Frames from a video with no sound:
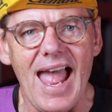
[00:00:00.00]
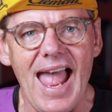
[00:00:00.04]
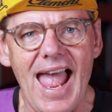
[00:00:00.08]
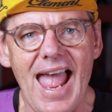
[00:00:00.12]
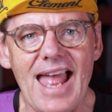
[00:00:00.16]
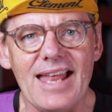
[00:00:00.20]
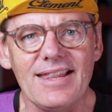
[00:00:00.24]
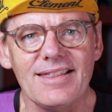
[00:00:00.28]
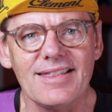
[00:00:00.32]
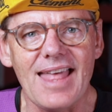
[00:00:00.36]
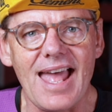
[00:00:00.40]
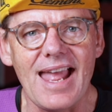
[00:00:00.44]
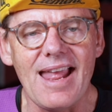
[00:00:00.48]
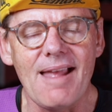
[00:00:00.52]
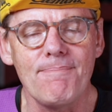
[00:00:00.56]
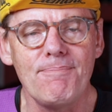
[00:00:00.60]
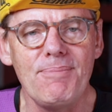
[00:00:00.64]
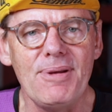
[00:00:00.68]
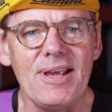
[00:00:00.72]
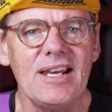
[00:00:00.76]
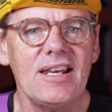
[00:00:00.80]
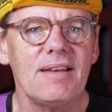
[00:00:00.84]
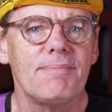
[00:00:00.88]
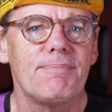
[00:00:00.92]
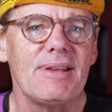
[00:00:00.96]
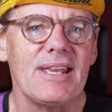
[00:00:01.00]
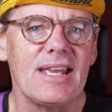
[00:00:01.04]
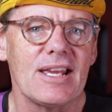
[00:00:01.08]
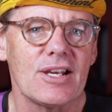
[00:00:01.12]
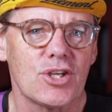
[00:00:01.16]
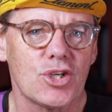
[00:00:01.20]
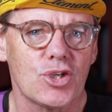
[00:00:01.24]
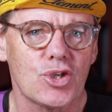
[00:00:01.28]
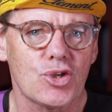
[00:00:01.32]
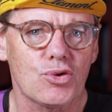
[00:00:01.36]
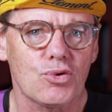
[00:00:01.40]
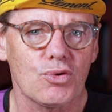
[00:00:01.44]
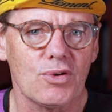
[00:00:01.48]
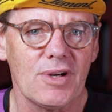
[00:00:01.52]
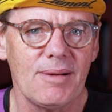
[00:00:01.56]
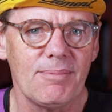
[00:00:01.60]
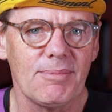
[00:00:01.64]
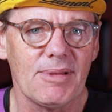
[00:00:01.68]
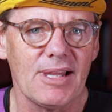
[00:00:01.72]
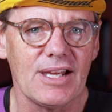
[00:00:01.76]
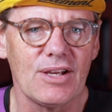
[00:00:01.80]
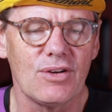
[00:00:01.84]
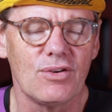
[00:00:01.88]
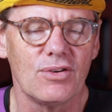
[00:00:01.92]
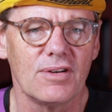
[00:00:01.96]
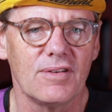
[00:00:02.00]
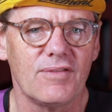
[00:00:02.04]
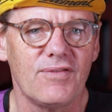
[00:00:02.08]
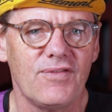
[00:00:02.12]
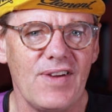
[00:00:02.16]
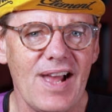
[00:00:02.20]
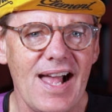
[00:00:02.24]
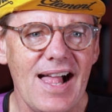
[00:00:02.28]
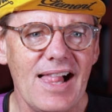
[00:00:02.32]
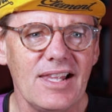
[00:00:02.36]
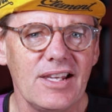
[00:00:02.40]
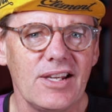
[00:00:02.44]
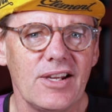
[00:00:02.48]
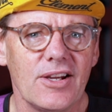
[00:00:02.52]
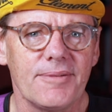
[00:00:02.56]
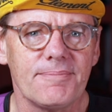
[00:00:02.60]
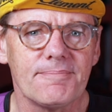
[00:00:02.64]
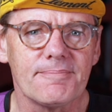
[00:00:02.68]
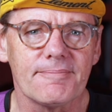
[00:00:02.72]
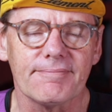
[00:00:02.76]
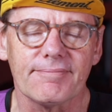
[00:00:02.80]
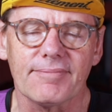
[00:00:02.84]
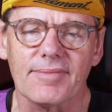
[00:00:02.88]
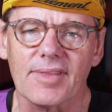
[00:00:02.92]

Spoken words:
and they appear to be extremely good value.